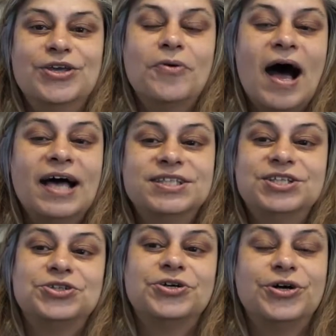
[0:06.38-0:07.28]

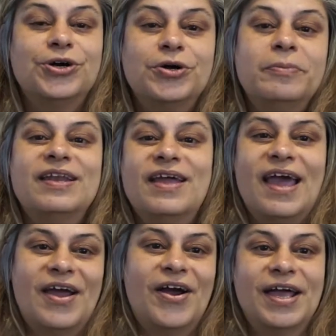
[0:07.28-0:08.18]
UASIs are urban
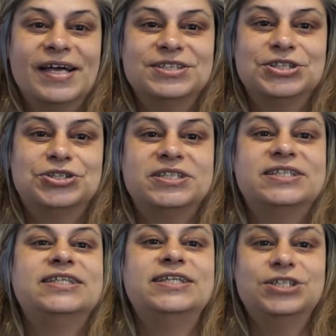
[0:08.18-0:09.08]
area
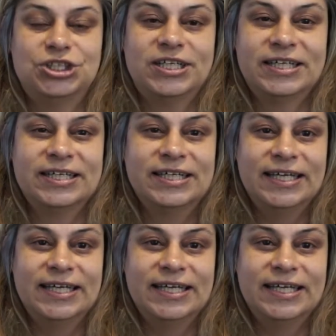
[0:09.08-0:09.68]
strategic